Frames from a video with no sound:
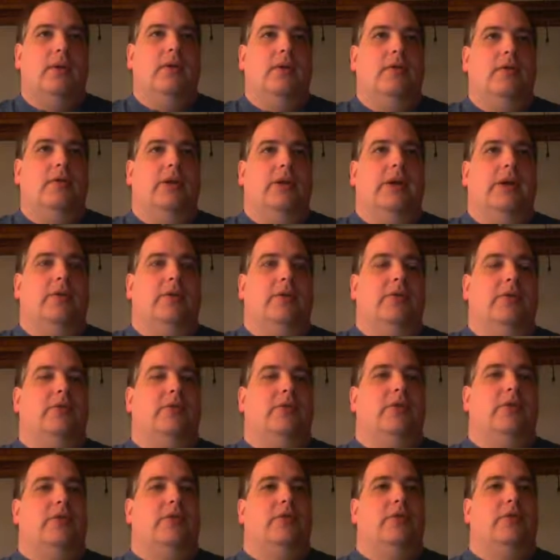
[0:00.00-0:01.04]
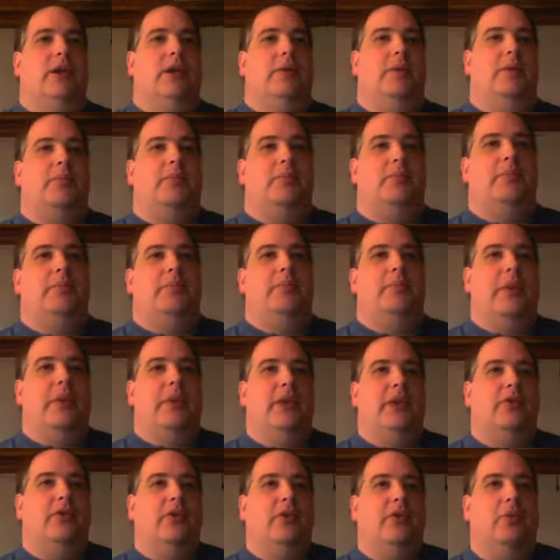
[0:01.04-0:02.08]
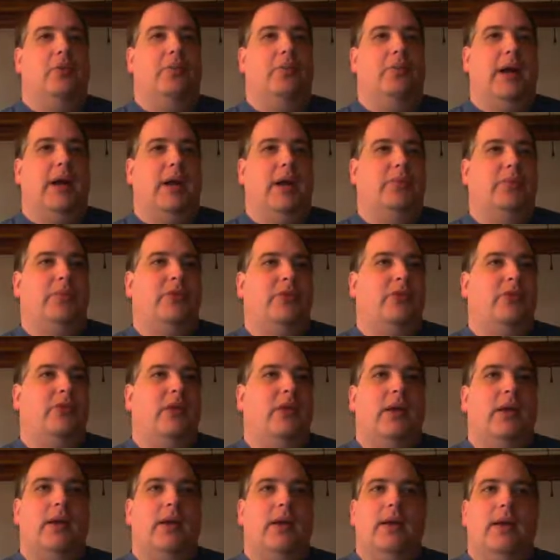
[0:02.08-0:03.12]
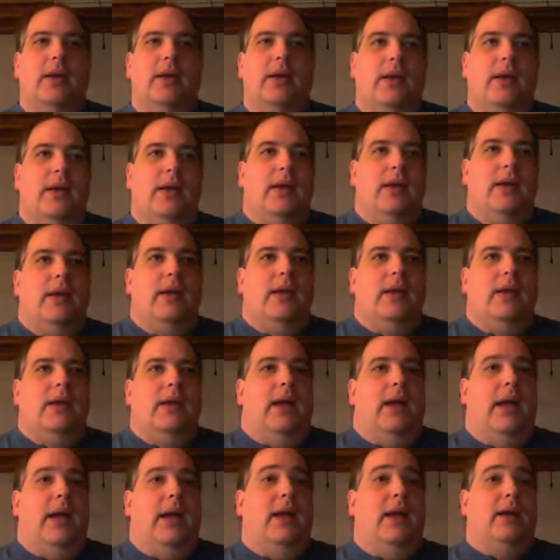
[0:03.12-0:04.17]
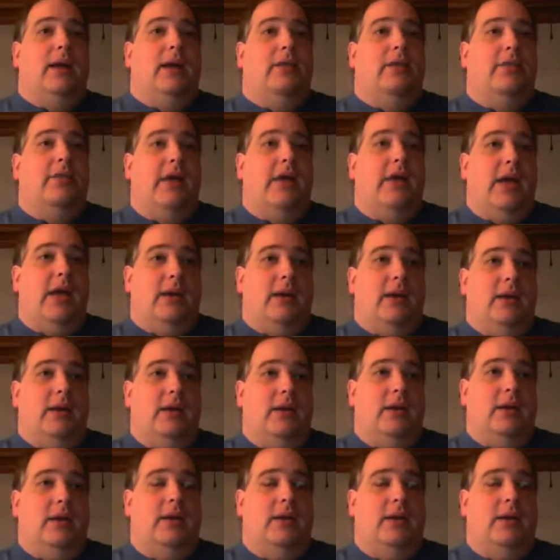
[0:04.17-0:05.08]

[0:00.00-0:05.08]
Right now, we're just going to create basic old pipes, and then